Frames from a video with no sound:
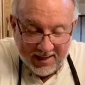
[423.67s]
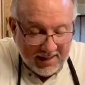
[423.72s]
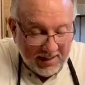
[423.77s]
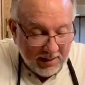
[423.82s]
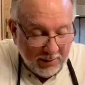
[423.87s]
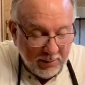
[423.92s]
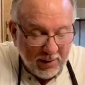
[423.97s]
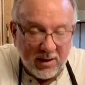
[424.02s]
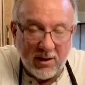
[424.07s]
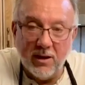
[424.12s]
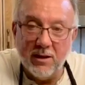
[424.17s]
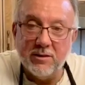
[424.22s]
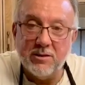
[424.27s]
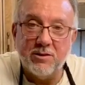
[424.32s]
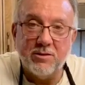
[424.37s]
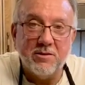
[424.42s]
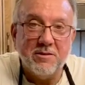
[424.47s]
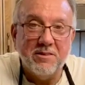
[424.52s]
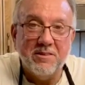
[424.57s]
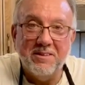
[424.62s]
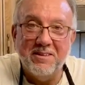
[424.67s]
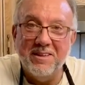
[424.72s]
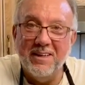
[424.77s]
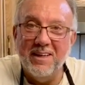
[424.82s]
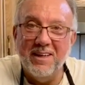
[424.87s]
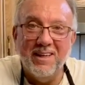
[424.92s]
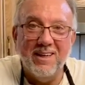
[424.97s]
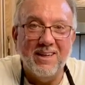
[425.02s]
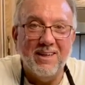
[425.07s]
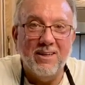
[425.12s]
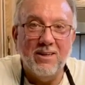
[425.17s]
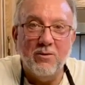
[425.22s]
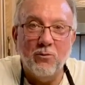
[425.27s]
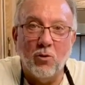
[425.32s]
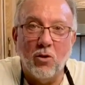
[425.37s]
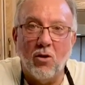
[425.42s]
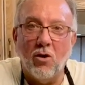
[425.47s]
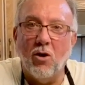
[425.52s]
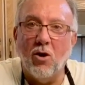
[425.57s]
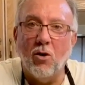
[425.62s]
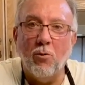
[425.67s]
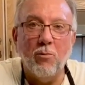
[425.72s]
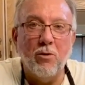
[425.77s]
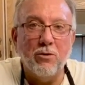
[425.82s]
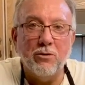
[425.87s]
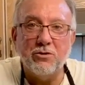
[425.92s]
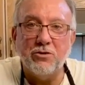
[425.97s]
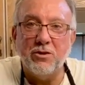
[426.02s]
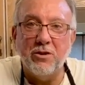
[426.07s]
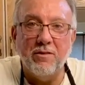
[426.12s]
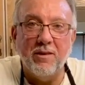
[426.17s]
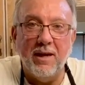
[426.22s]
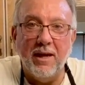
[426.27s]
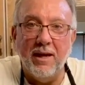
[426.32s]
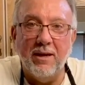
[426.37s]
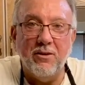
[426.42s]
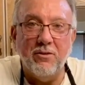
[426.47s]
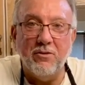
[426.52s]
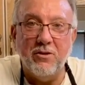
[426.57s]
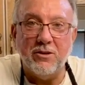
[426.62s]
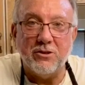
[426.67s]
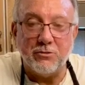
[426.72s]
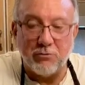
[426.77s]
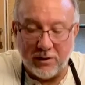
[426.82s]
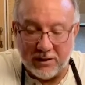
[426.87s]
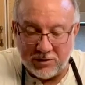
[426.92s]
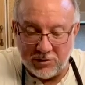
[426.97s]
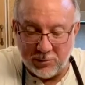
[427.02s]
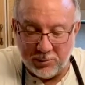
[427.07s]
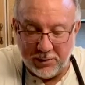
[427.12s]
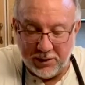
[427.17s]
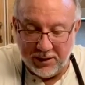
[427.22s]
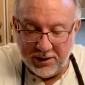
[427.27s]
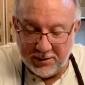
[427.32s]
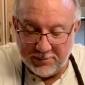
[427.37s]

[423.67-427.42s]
Because we're almost to the end of this recipe.